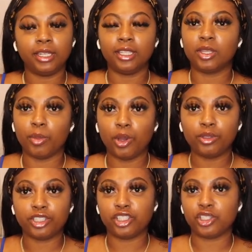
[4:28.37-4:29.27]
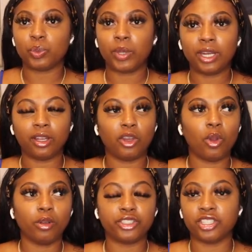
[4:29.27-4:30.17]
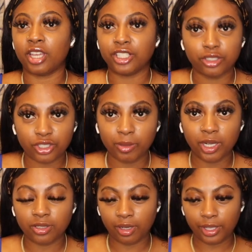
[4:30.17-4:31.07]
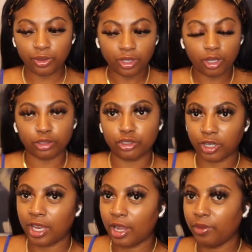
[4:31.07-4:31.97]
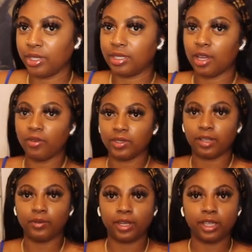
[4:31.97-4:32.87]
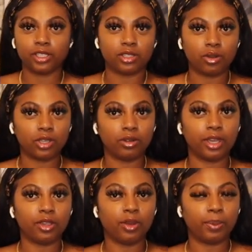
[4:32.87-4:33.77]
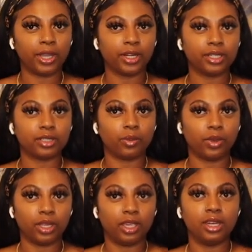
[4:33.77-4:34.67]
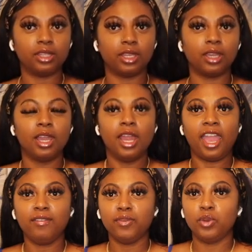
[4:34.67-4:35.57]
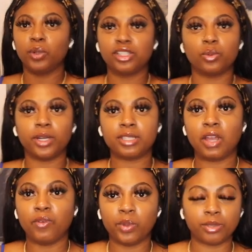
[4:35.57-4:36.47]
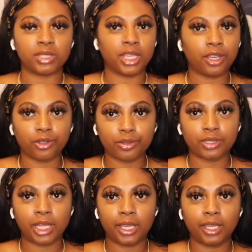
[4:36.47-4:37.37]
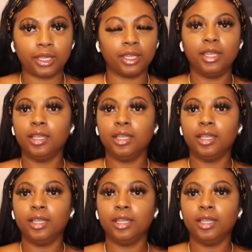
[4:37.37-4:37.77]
did the most and just sweat and you just got your gym clothes on, like, you could go straight out with these outfits. I feel like it's so cute. Like, you could pair this with anything. Even if you wanted to wear this outfit with some sandals, like,